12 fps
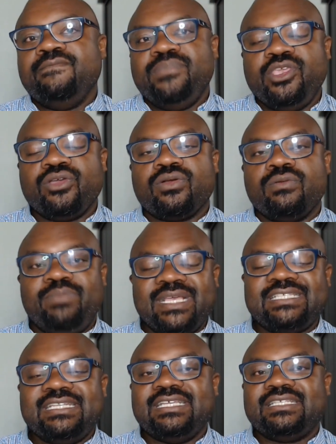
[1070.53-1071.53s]
your
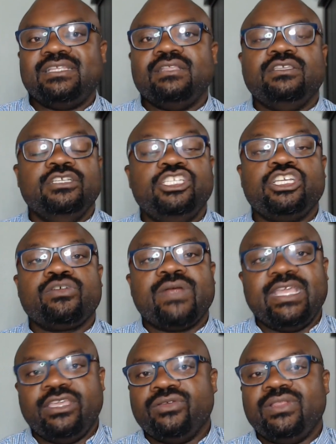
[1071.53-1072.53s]
business to
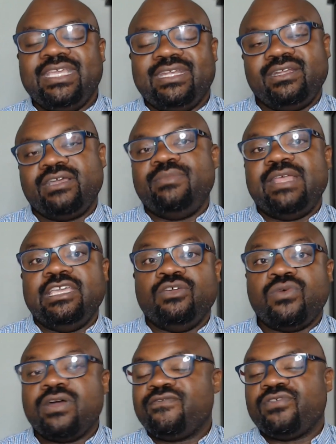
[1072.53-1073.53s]
generate you the income that you
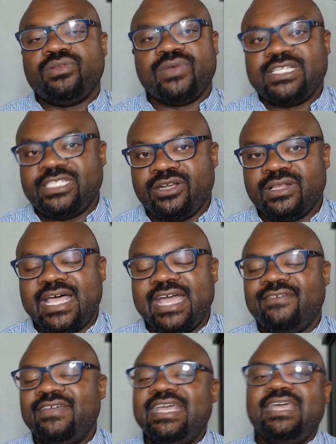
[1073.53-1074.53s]
want for the rest of your
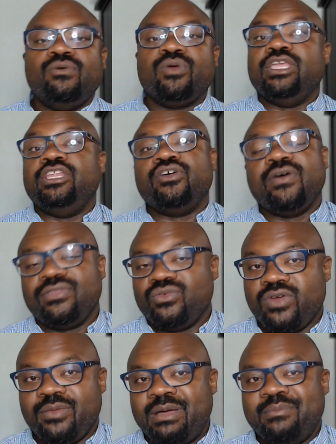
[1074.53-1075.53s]
life, where you don't have to
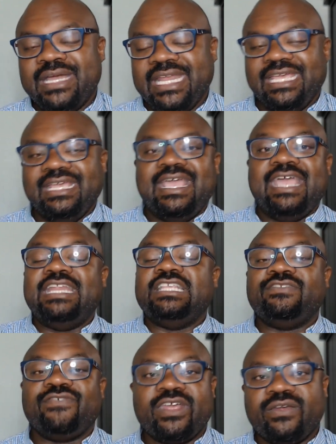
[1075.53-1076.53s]
worry about money, and it's
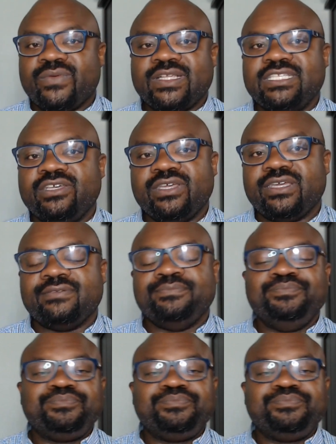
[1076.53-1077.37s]
very resilient.